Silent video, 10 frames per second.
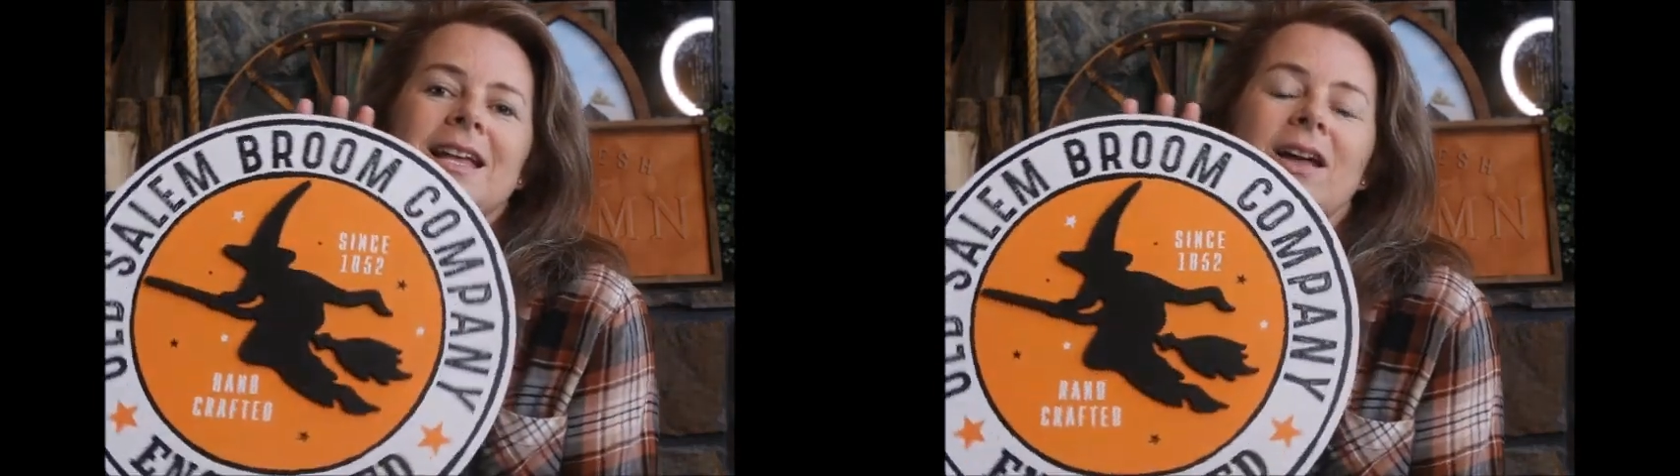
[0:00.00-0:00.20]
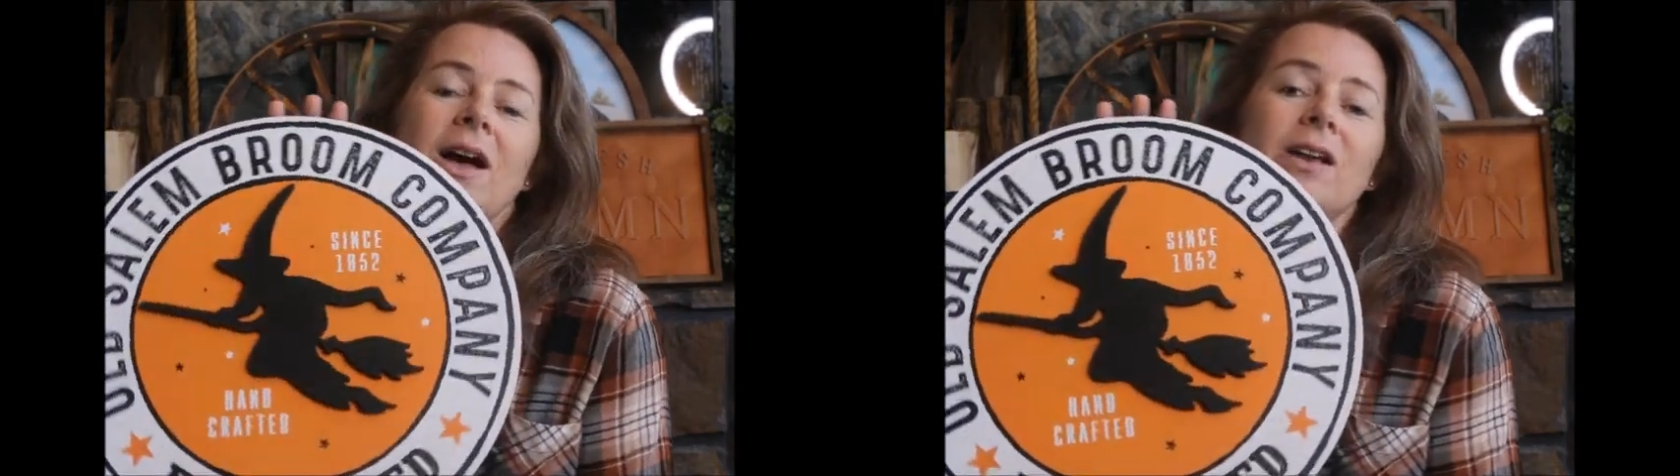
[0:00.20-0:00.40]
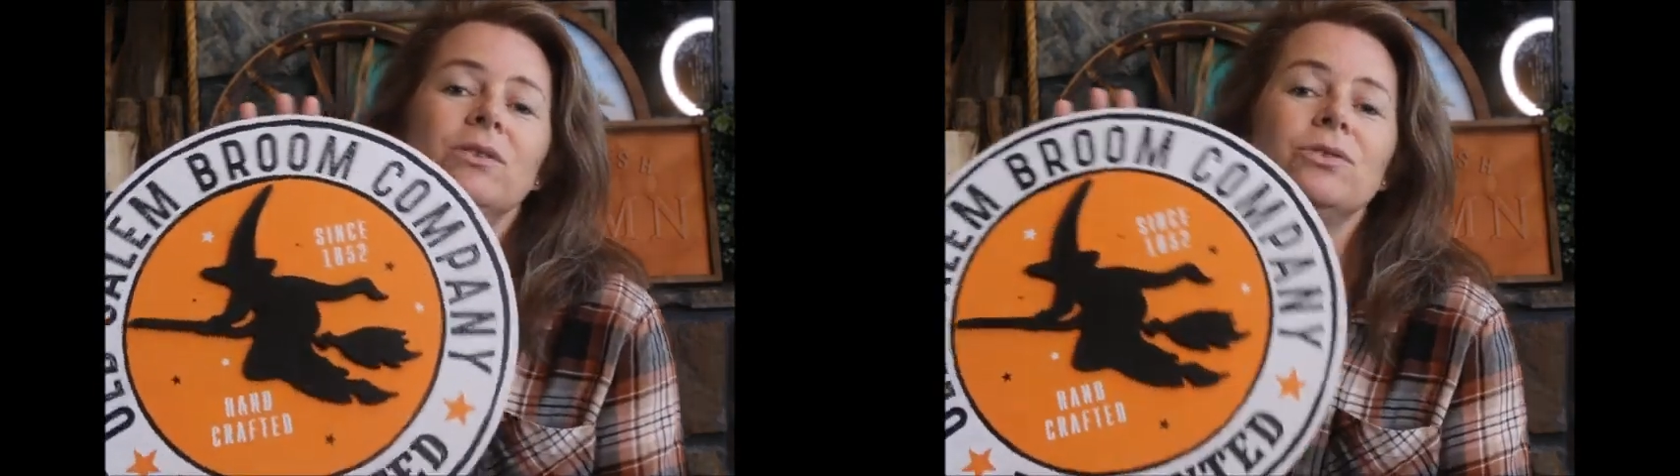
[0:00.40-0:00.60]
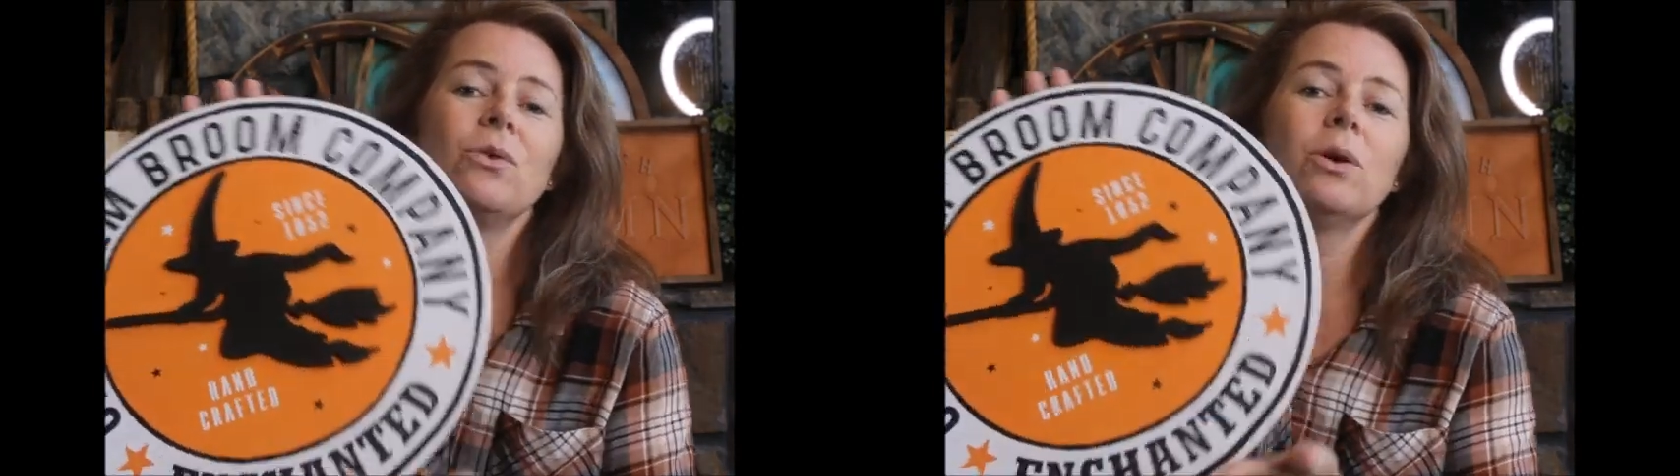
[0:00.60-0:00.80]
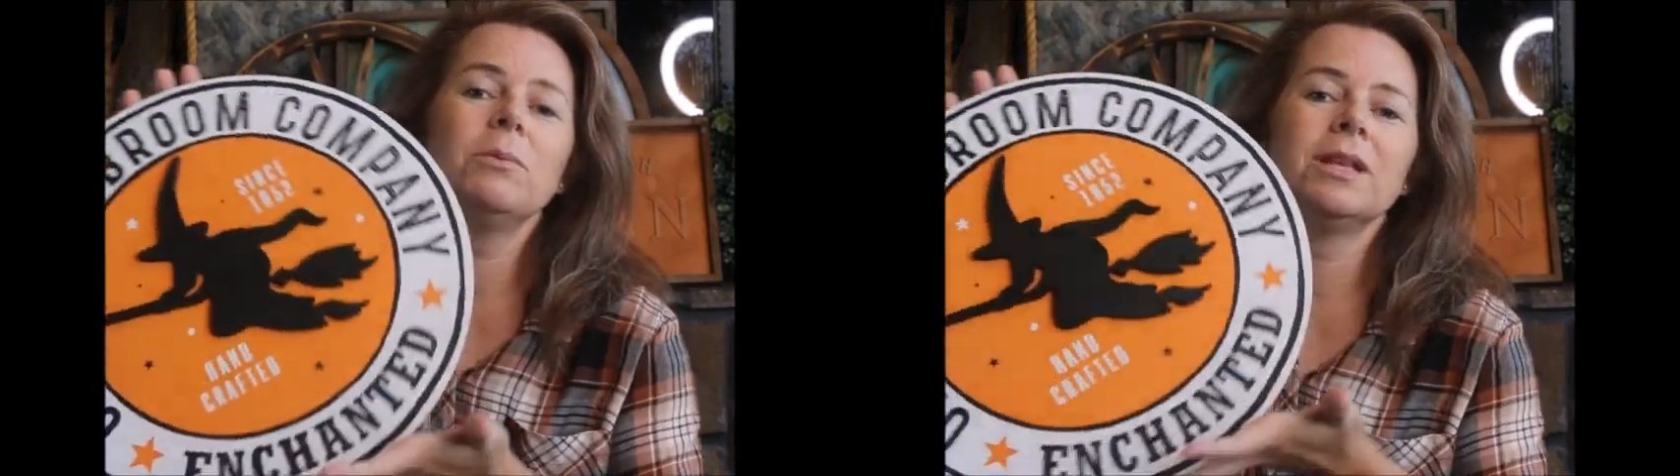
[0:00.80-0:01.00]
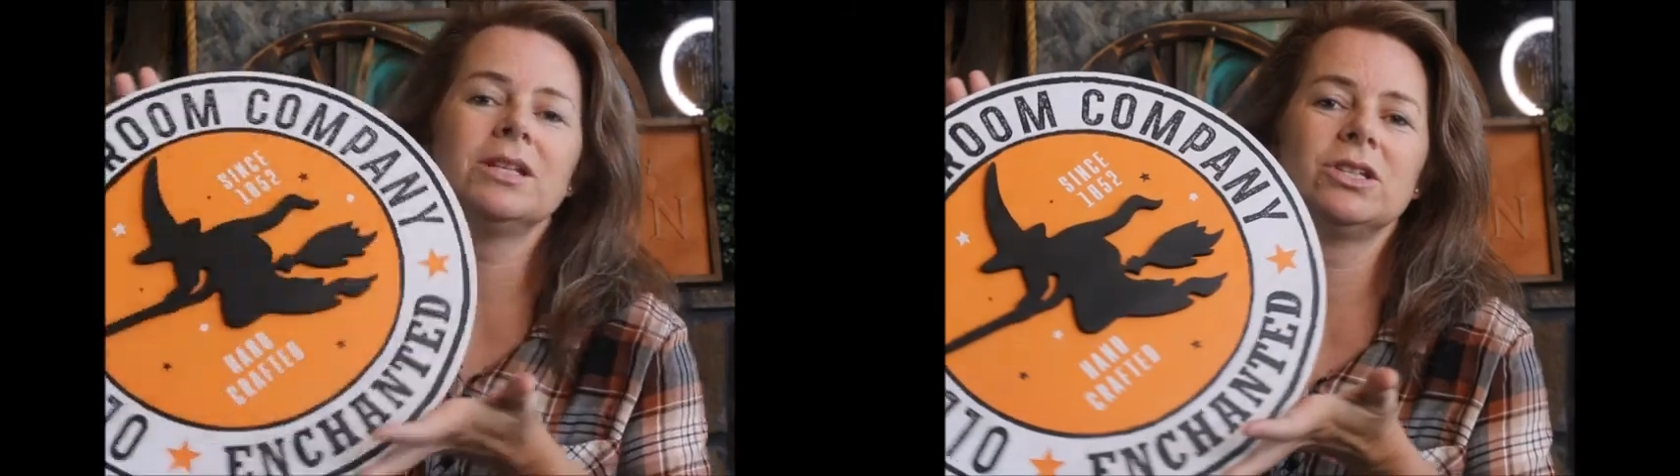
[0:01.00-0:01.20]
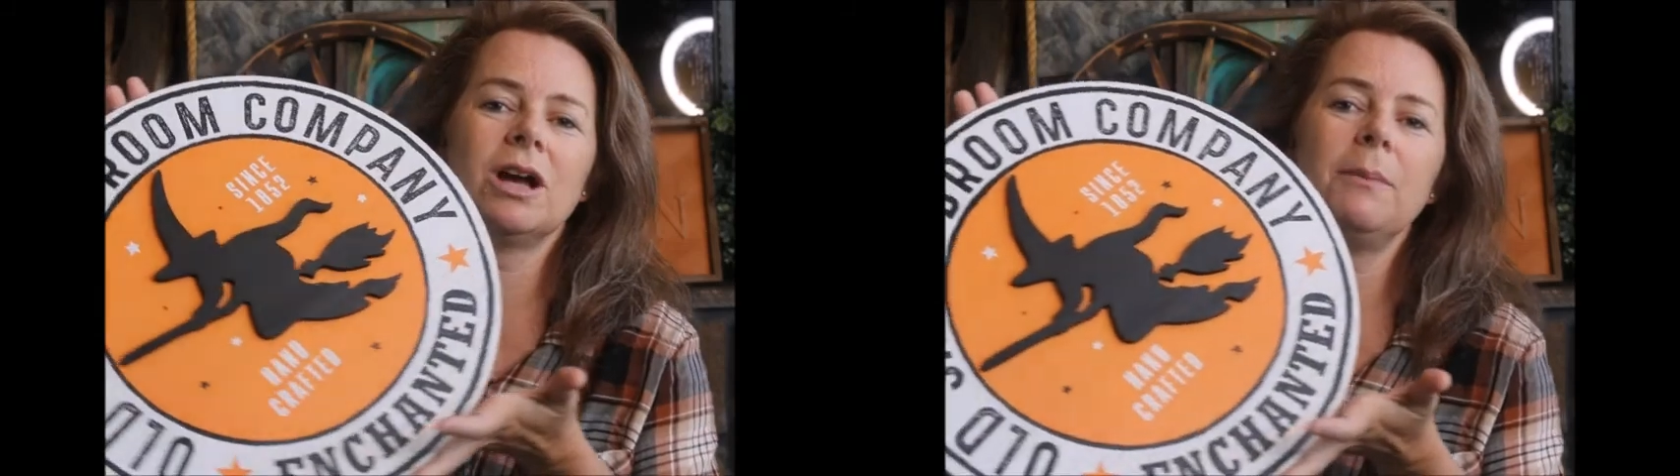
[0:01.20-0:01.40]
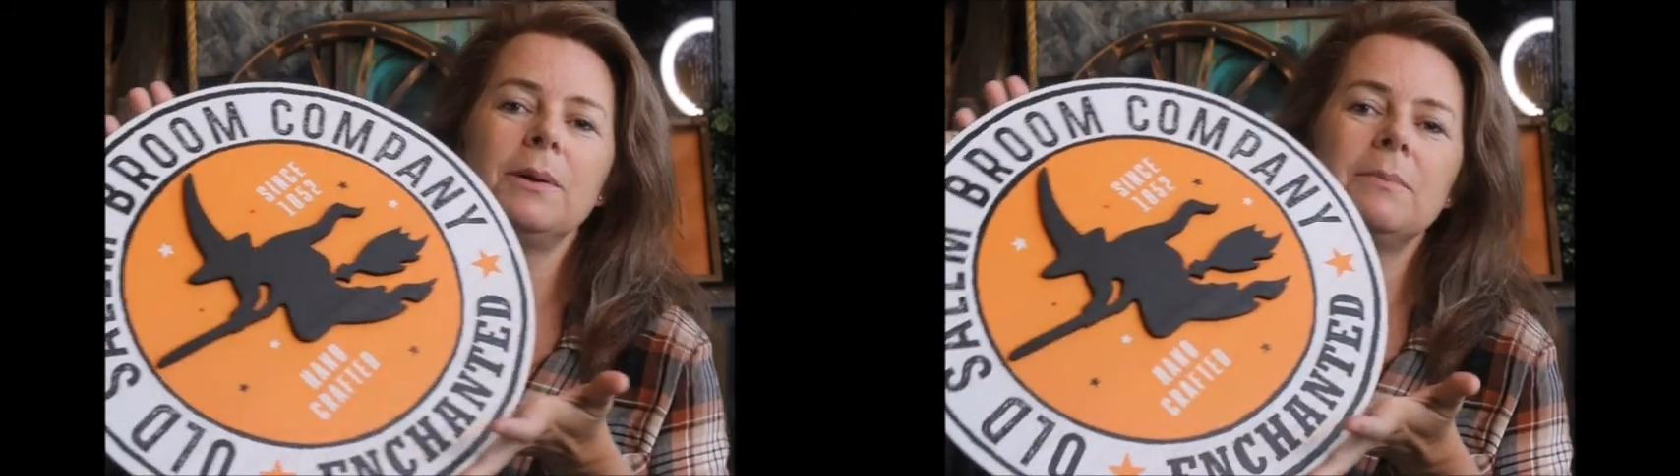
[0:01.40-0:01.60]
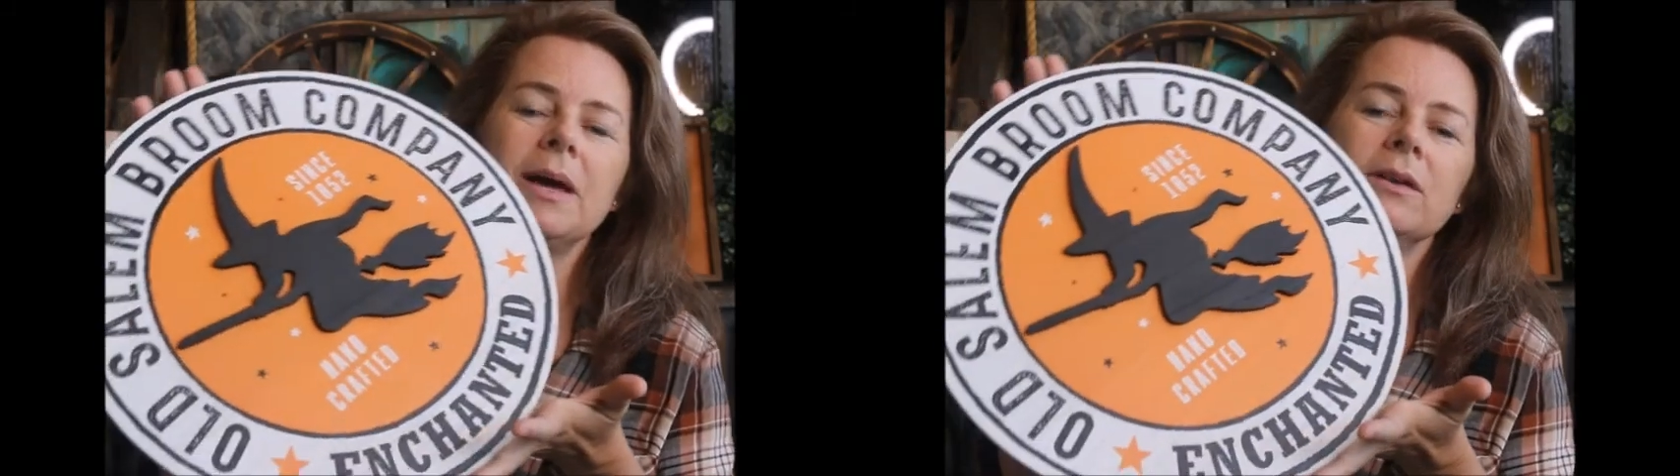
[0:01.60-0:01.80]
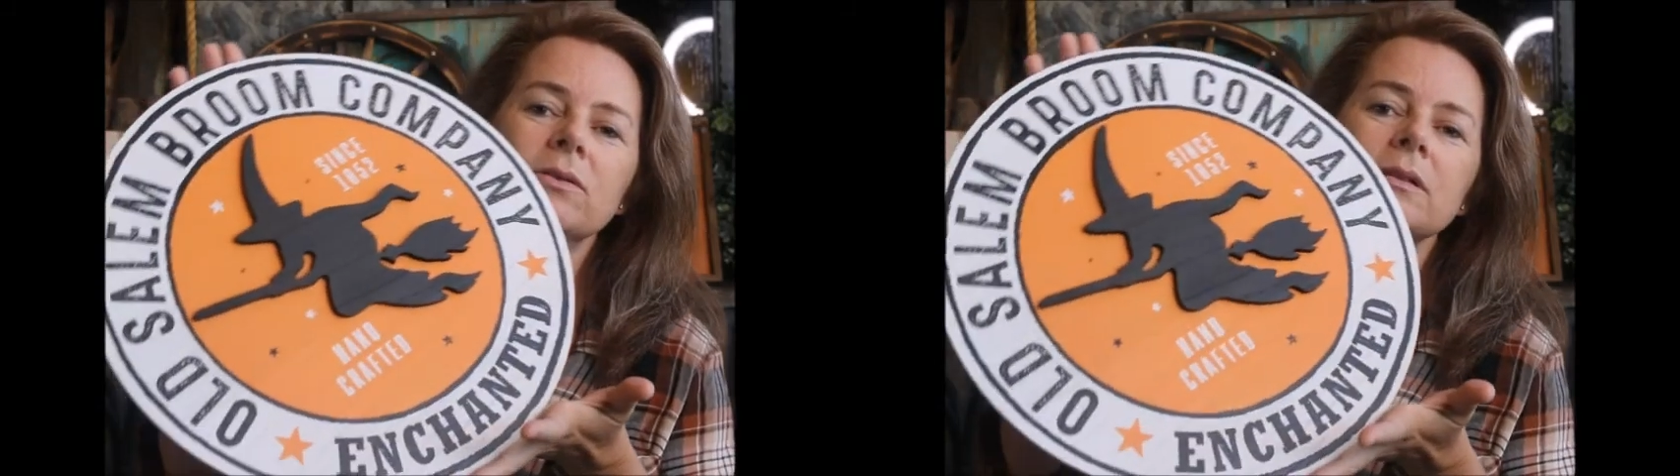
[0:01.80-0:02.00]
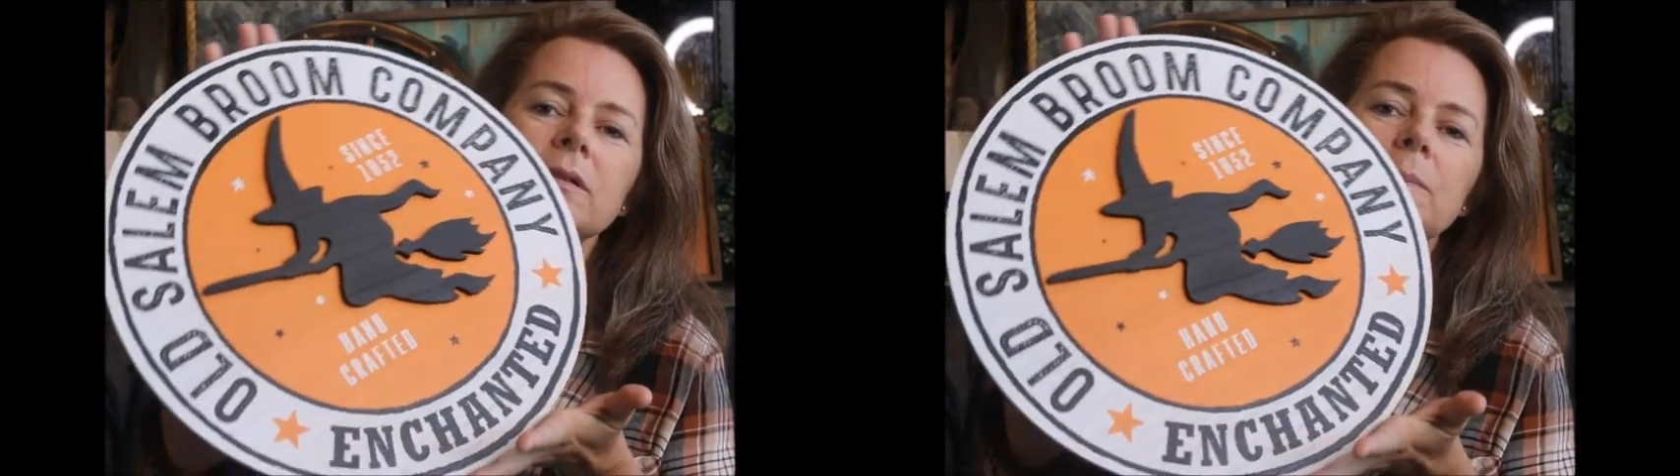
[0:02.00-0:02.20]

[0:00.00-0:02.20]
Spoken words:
Now, I don't normally shop at Michaels,